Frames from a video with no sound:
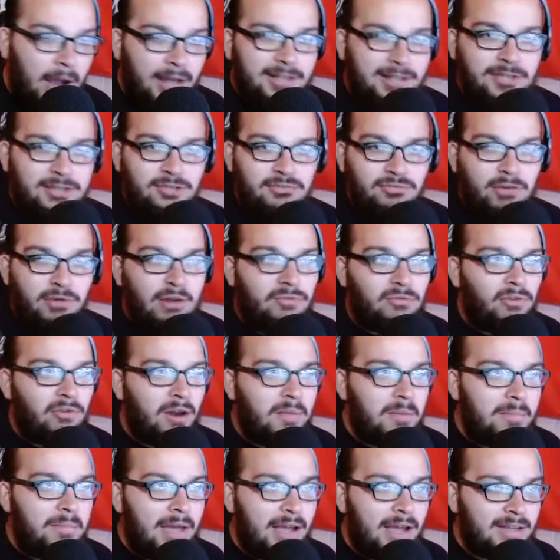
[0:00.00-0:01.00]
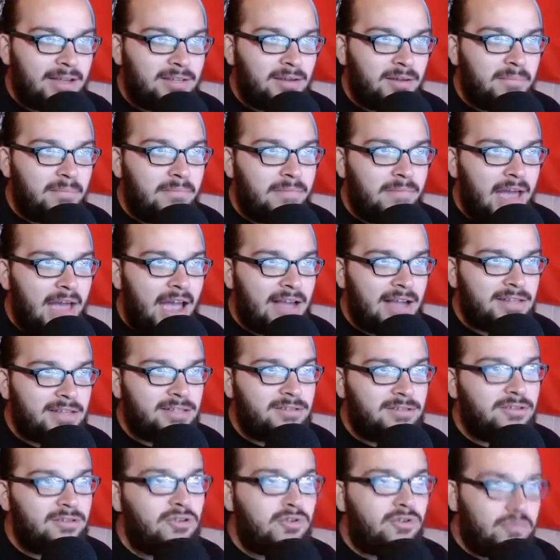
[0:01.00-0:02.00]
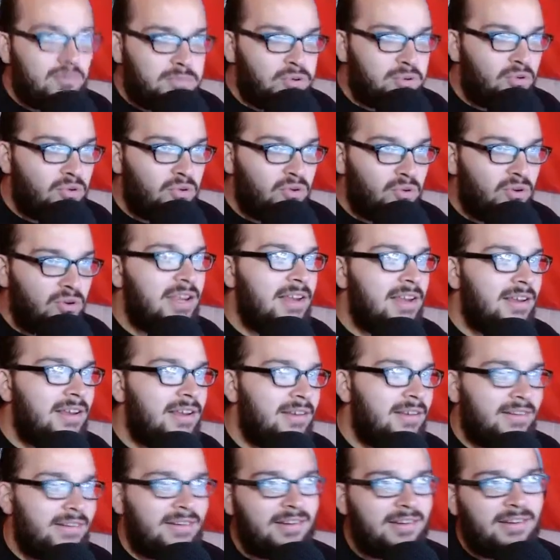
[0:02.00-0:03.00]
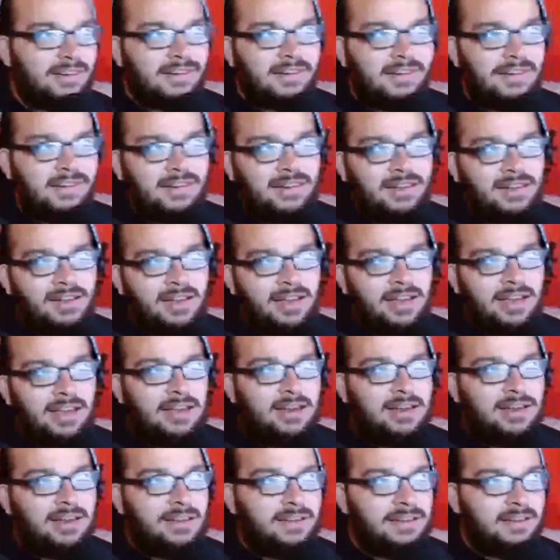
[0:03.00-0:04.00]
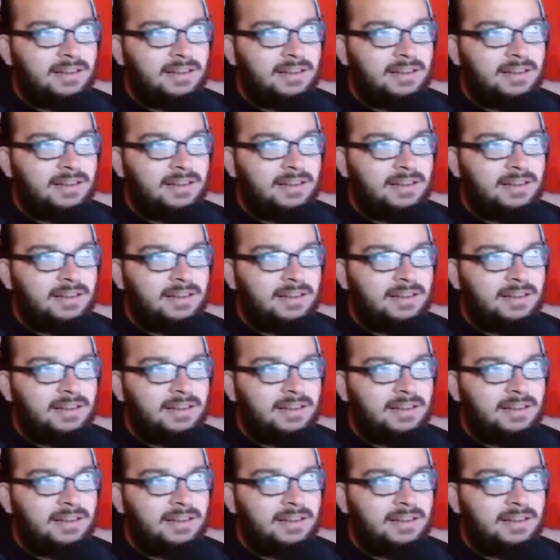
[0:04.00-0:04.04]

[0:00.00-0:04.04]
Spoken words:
just went right back to Max Dupree. And it...